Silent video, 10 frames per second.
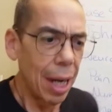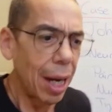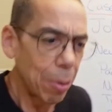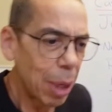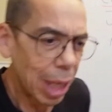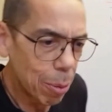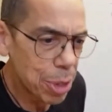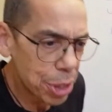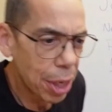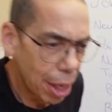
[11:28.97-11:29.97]
hi, my
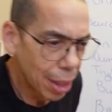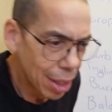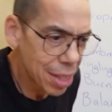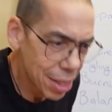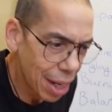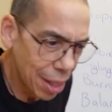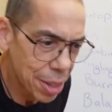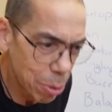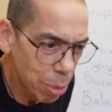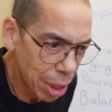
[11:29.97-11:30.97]
name's John, it's
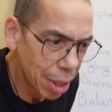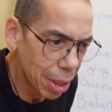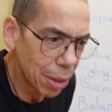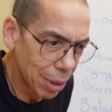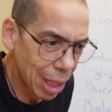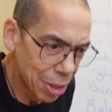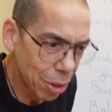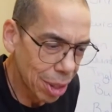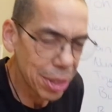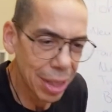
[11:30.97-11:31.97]
nice to meet you, and like
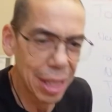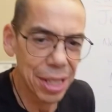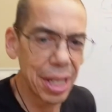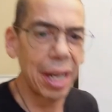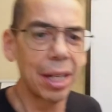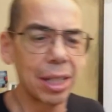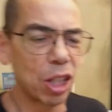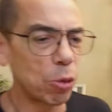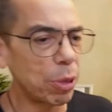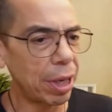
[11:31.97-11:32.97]
sort of like shaking a
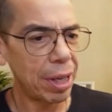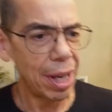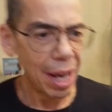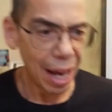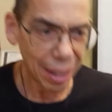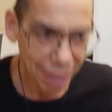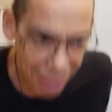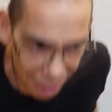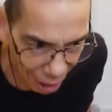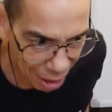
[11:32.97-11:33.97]
little bit. And